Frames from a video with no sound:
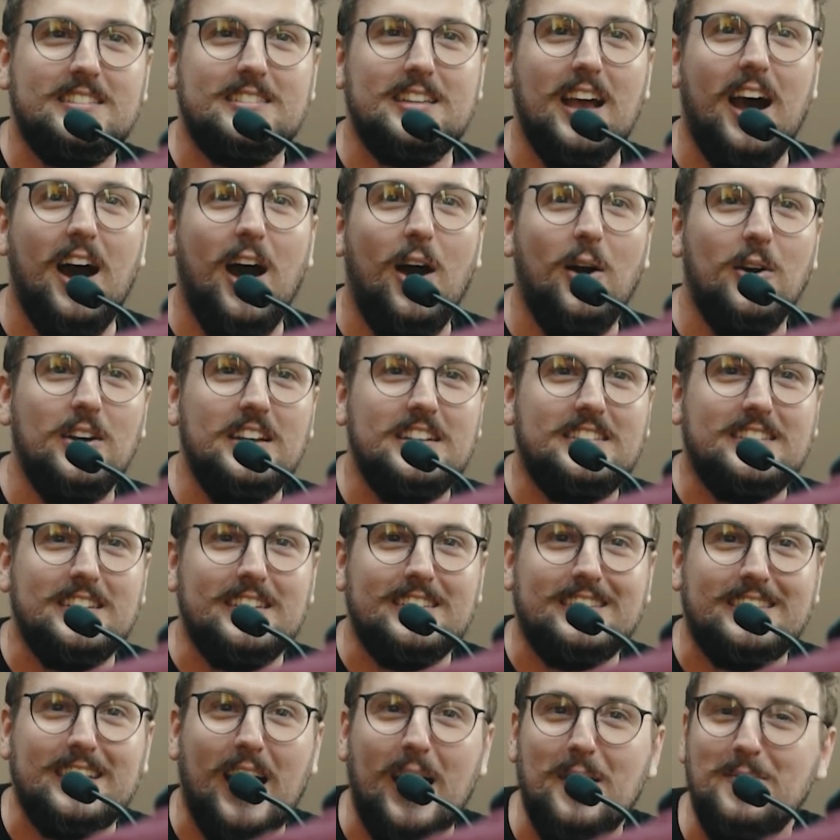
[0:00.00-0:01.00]
So it's a
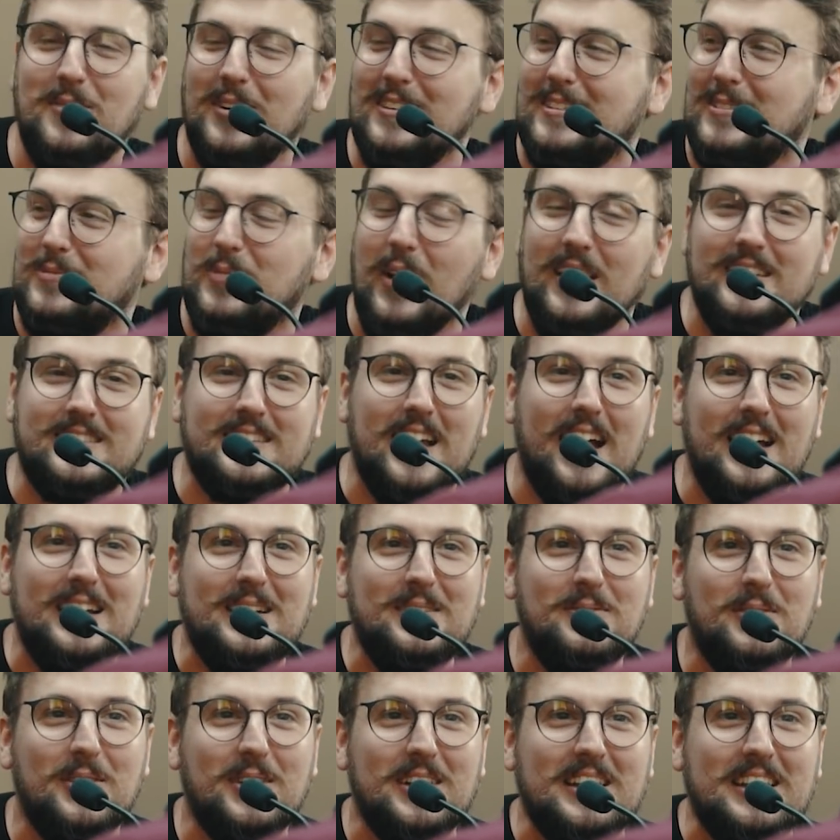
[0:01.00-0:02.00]
cyberspace
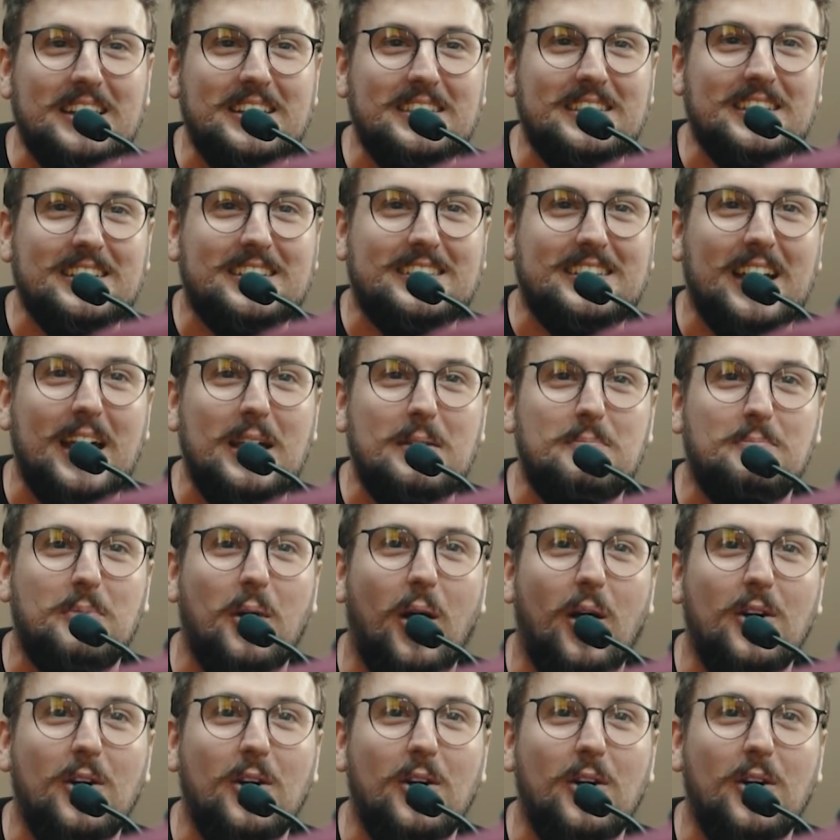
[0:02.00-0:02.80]
animal in the shape